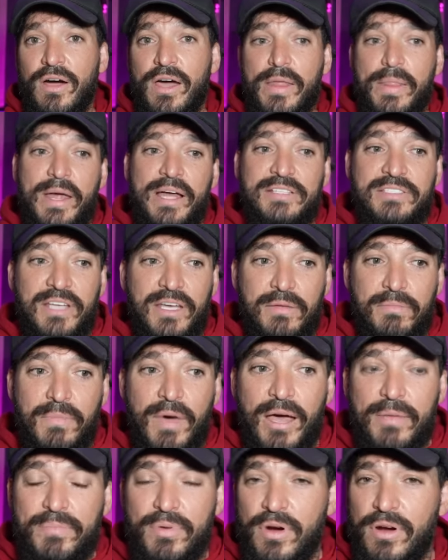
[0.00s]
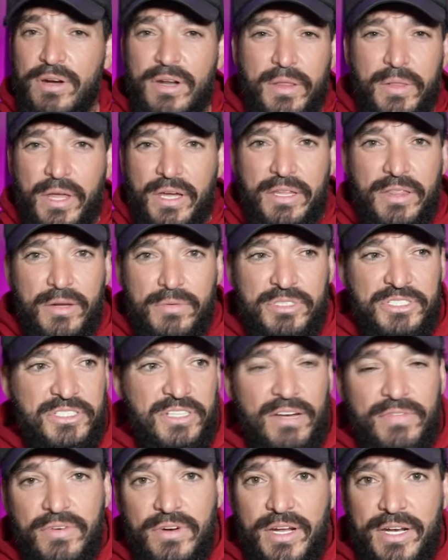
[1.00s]
And that's, like, my burden. Like, there was
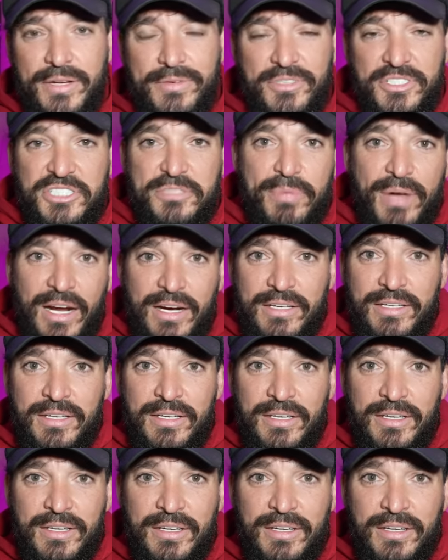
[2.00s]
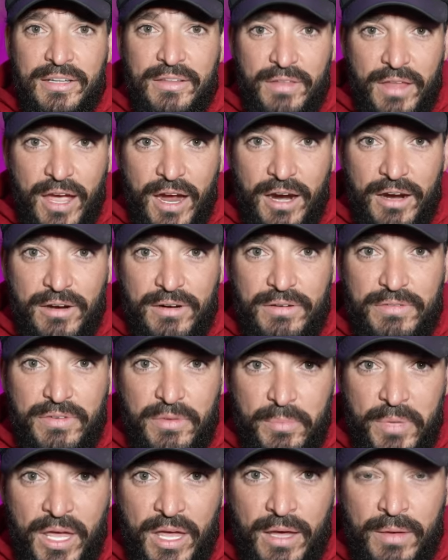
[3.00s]
never any respect there
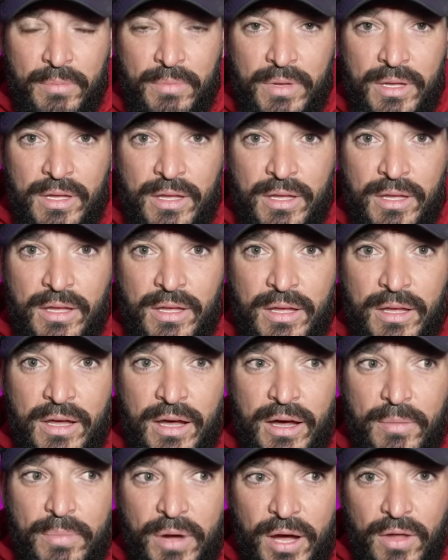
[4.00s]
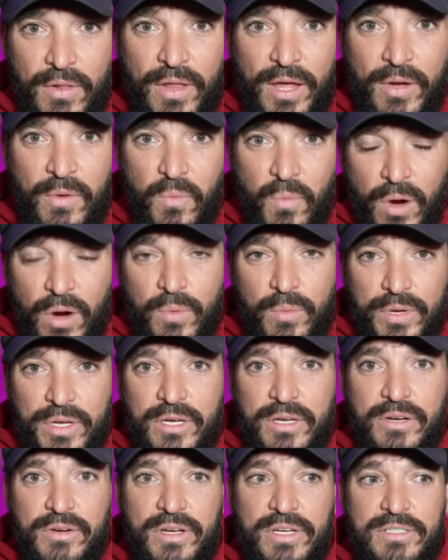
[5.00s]
from him about, like, what we
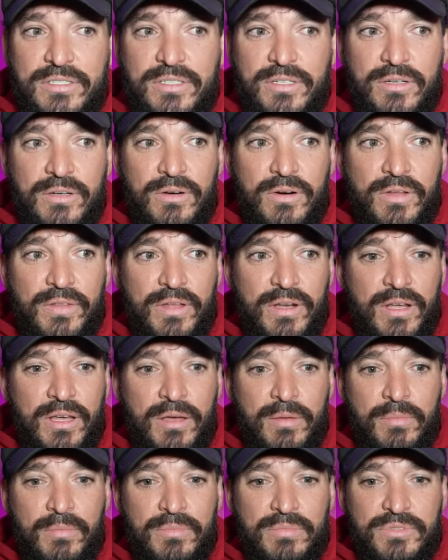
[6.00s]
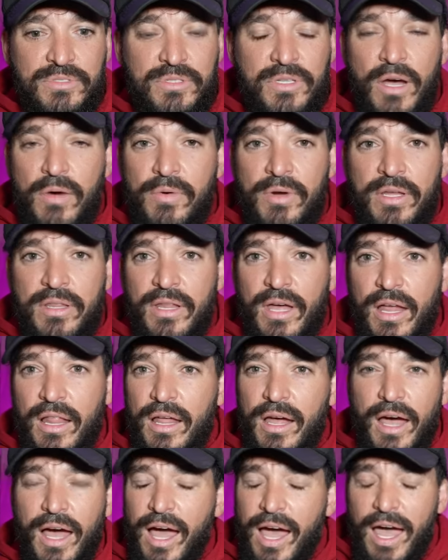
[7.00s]
agreed to, and then him knowing
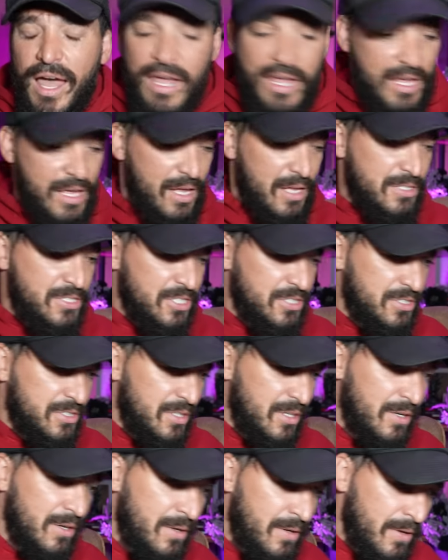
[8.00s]
that it just...